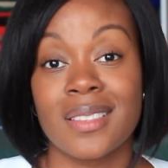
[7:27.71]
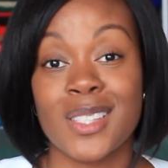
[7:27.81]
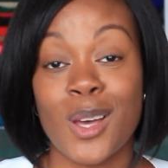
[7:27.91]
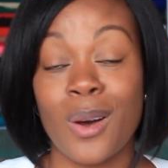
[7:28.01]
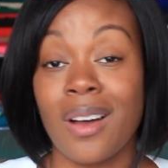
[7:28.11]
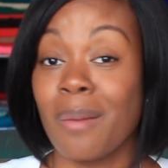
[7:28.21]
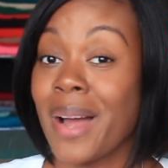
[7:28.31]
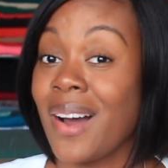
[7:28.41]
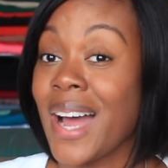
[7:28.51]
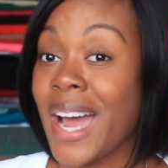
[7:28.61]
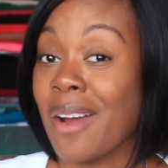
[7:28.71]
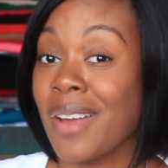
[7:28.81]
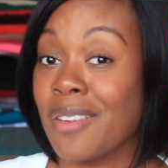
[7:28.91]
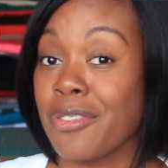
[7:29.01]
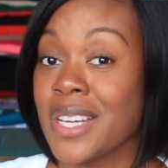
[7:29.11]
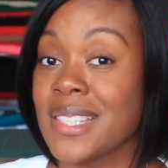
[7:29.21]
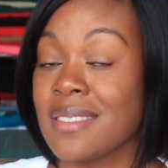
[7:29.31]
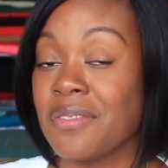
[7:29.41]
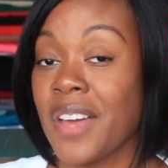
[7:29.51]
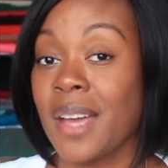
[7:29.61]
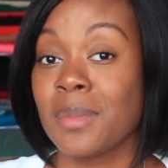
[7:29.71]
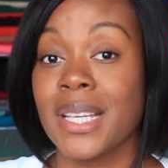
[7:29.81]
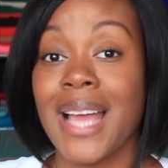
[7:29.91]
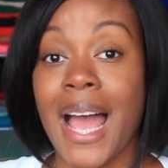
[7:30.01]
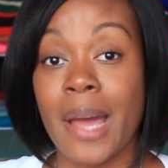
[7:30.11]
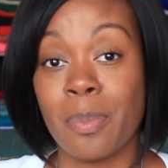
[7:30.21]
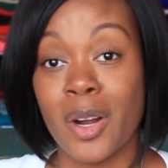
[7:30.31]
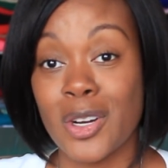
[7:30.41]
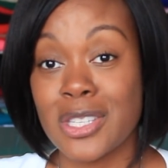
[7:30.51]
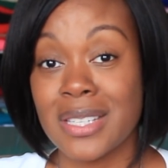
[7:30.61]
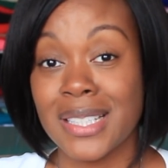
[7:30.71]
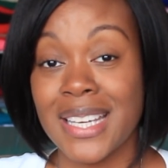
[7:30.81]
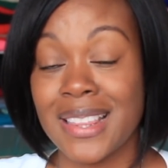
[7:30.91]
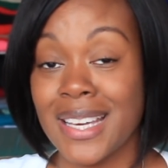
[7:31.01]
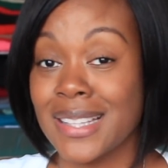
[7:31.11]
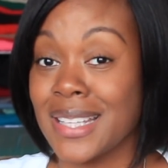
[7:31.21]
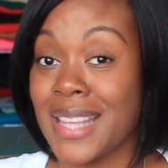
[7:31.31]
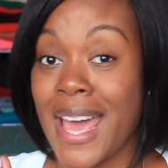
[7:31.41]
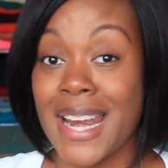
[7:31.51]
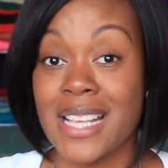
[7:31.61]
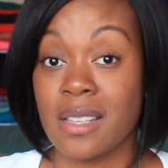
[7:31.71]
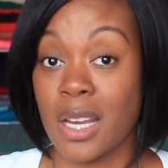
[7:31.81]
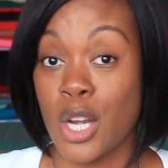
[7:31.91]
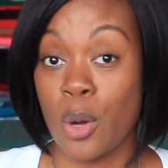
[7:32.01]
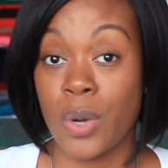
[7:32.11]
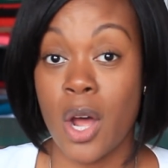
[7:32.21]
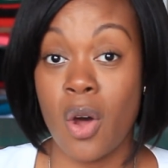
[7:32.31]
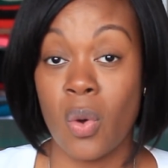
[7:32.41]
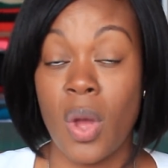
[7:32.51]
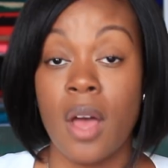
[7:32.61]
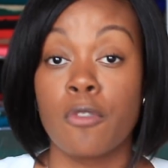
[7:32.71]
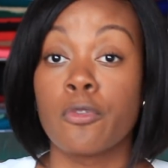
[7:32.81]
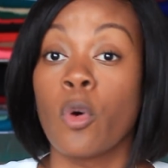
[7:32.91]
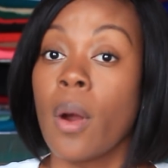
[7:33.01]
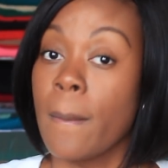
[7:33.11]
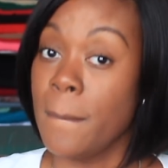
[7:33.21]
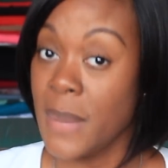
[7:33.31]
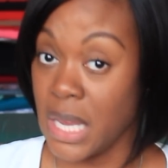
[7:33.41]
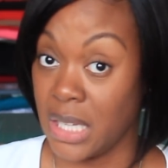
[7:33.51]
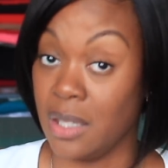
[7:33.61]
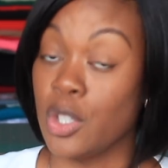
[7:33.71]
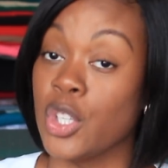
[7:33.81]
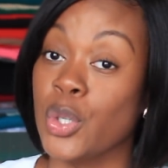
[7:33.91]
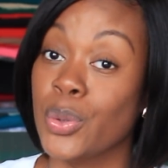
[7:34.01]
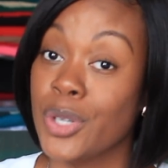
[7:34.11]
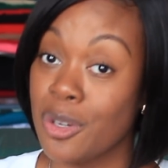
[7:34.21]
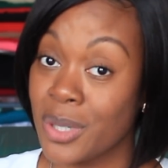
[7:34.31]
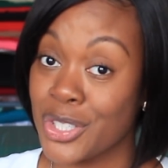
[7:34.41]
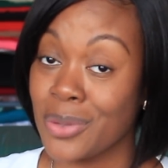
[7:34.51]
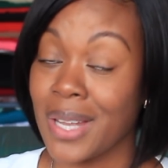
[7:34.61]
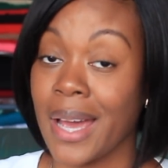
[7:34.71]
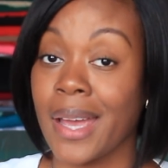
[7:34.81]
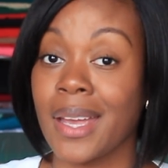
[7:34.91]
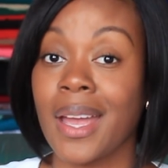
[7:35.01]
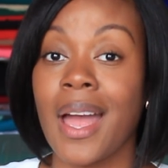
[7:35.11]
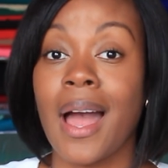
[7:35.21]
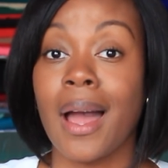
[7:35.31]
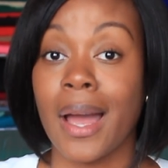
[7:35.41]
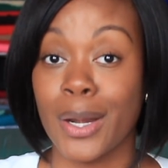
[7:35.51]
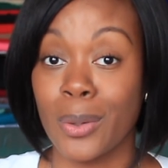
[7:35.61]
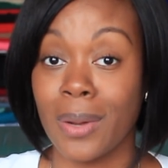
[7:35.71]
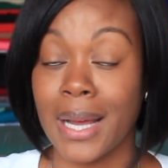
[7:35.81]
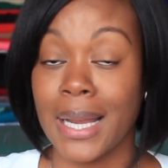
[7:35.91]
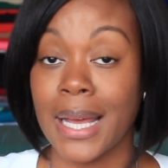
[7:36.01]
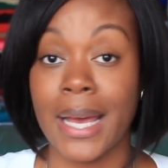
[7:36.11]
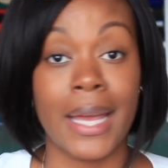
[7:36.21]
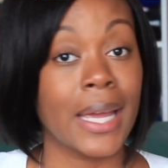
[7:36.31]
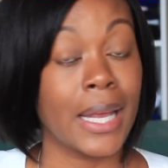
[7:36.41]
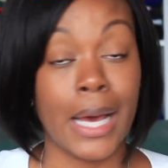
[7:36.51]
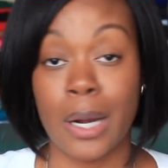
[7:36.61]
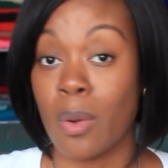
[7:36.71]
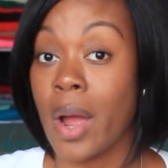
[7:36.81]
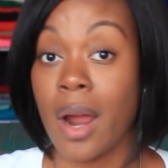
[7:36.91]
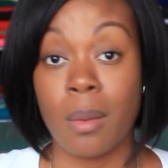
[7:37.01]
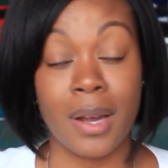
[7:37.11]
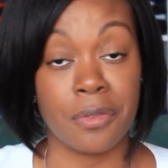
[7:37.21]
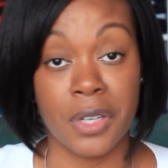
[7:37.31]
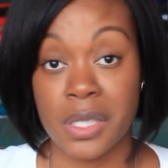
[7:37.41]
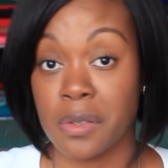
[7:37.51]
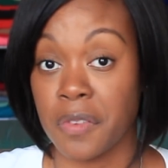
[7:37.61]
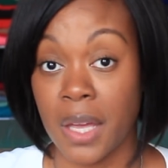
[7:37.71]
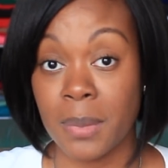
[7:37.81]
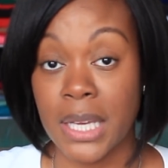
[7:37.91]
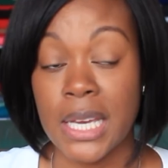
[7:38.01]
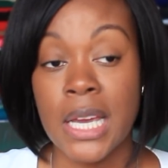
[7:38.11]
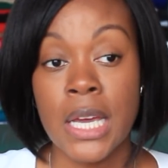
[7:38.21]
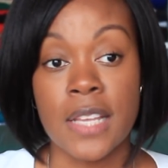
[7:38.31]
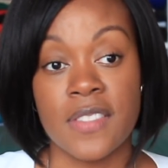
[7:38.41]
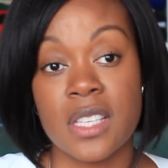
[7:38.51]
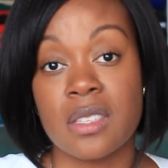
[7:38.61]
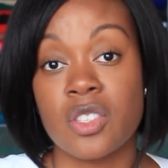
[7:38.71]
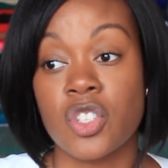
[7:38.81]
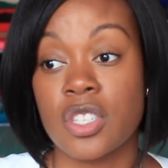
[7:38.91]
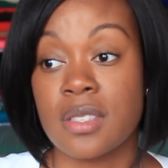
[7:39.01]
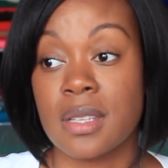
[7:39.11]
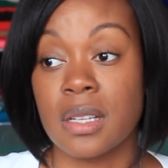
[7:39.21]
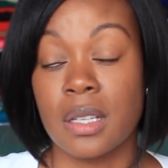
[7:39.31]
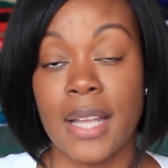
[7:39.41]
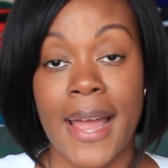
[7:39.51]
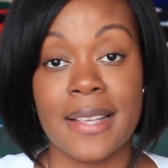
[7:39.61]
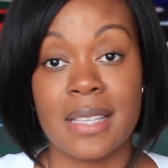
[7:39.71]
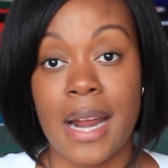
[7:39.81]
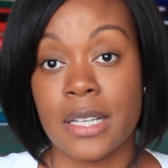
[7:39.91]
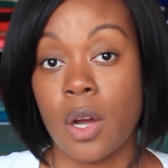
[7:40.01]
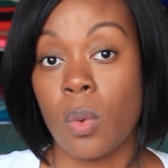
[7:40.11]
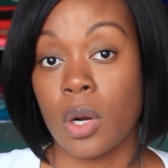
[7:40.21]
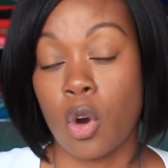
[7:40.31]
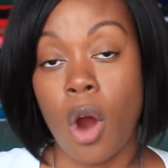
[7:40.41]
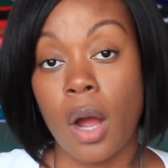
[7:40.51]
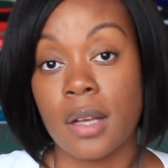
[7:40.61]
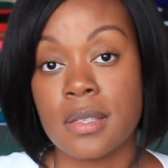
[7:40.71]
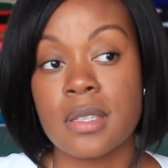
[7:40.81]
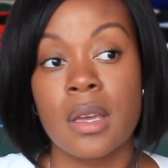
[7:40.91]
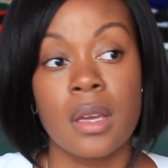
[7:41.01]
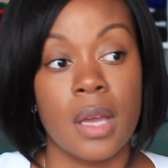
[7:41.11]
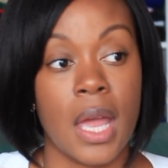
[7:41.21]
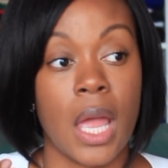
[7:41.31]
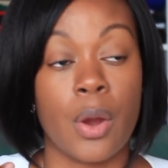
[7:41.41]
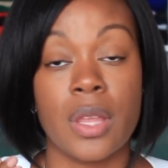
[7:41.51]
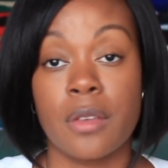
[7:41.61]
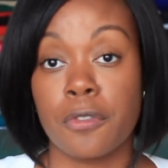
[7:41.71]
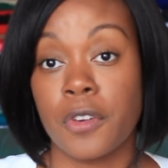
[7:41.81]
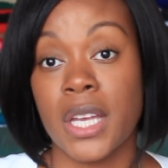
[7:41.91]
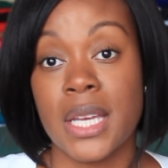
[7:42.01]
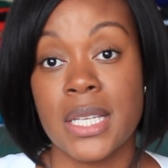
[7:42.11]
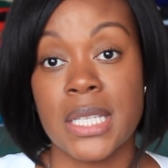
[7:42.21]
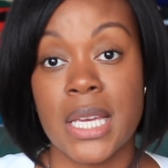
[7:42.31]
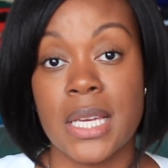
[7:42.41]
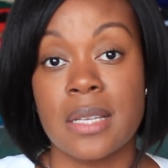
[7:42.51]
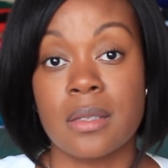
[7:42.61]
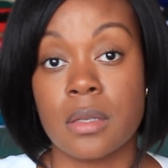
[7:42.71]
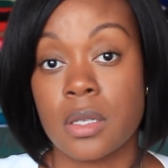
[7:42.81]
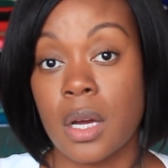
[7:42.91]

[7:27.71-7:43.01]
So about hiring friends and family, I personally think that that is a no-no for me. You do what you like, I do what I like, and I don't hire my friends or family. This is just lines that I don't want to cross. Aaron the friend is